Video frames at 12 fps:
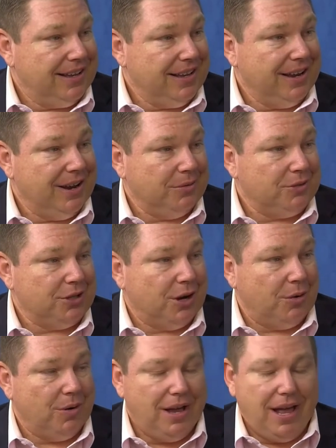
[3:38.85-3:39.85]
You know,
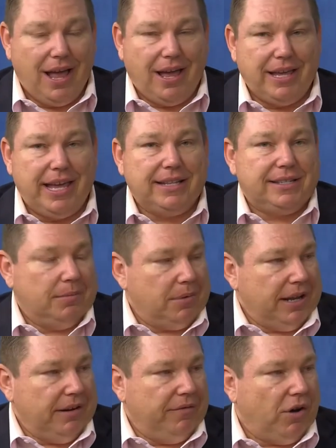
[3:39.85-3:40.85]
so get
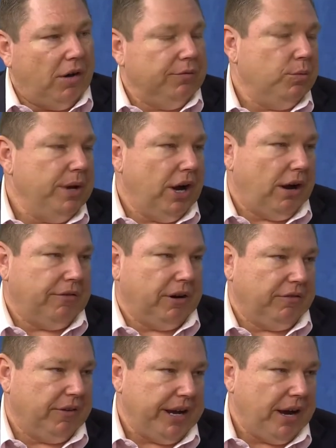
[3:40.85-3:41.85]
somebody involved. We offer
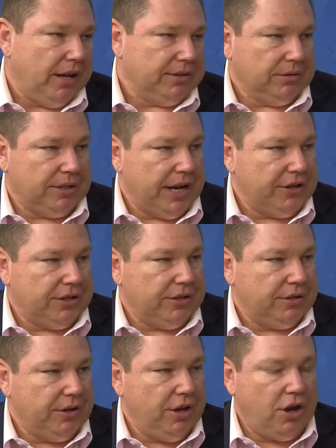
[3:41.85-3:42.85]
a free consultation.
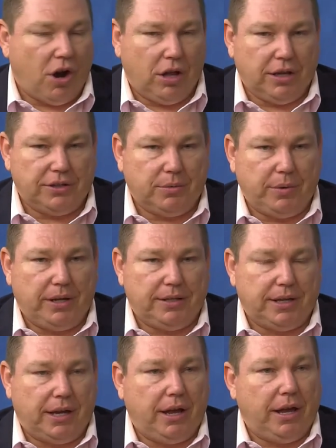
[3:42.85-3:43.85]
So you call us and we can
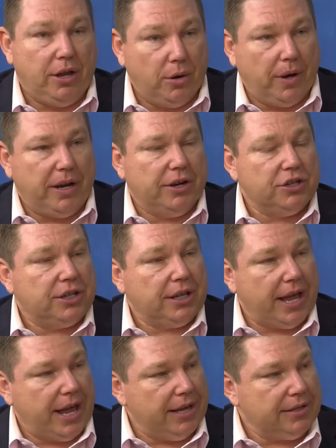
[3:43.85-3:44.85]
say, you know what, here's the
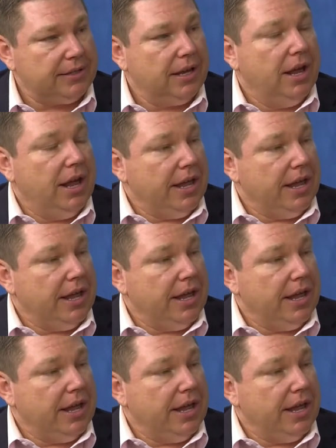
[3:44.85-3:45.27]
case.